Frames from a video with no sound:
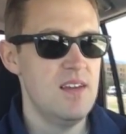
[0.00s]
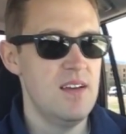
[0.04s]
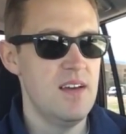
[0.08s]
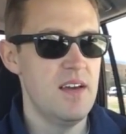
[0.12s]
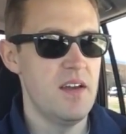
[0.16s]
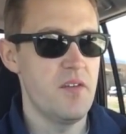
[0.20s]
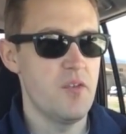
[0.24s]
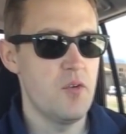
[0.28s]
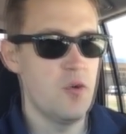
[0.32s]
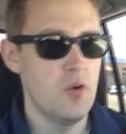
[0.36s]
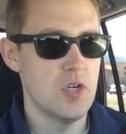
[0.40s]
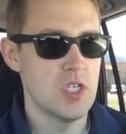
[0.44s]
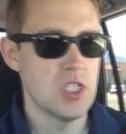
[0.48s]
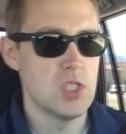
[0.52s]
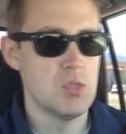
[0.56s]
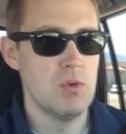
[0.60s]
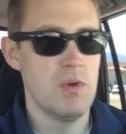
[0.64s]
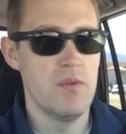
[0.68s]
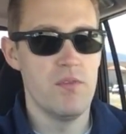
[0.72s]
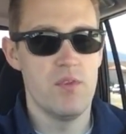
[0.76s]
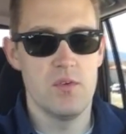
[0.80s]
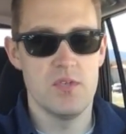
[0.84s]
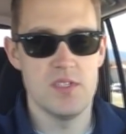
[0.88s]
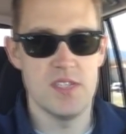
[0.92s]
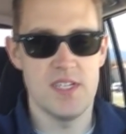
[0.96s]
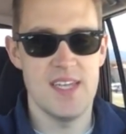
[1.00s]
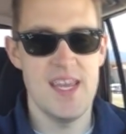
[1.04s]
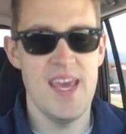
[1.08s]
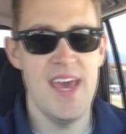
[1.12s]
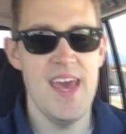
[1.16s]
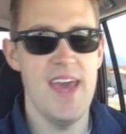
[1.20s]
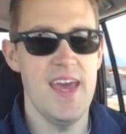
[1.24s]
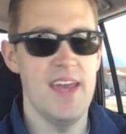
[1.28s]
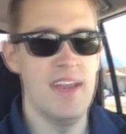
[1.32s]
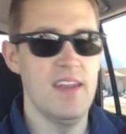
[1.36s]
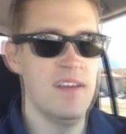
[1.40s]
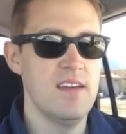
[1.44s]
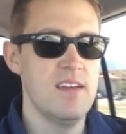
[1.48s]
And of course, the river was a
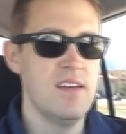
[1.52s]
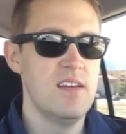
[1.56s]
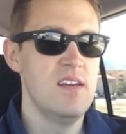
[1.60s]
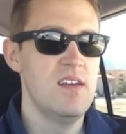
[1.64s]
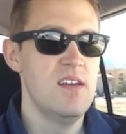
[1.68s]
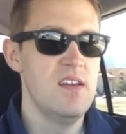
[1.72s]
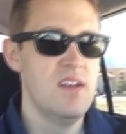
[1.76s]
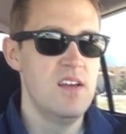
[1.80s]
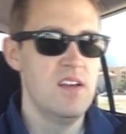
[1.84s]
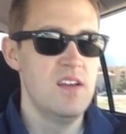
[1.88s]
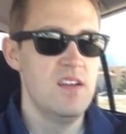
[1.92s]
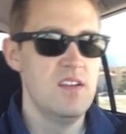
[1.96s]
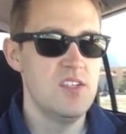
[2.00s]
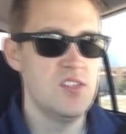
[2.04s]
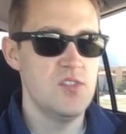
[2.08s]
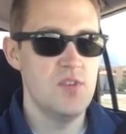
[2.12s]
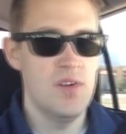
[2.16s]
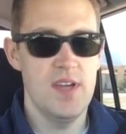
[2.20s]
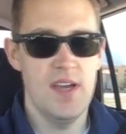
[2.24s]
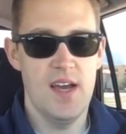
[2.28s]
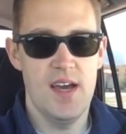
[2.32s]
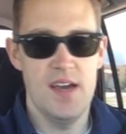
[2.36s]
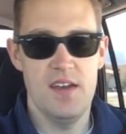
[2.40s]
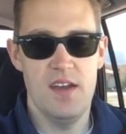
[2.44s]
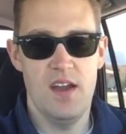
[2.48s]
10, so I got